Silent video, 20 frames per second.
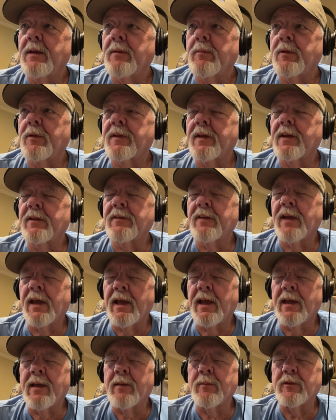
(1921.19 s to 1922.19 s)
But that
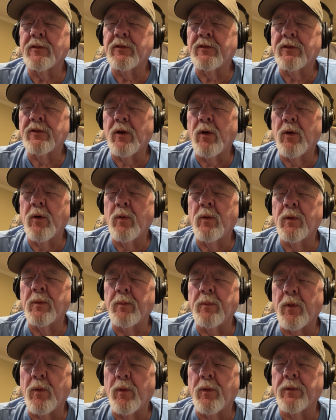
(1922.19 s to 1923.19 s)
time is so
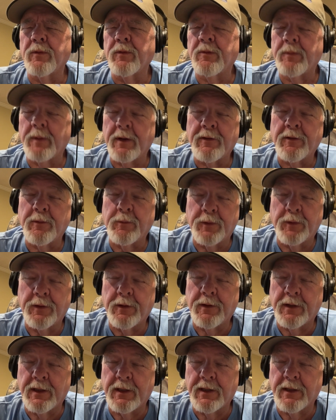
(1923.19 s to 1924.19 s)
important, especially with your
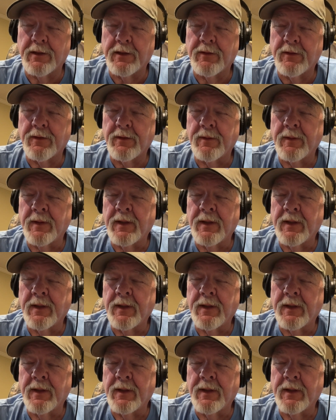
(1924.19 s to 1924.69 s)
kids,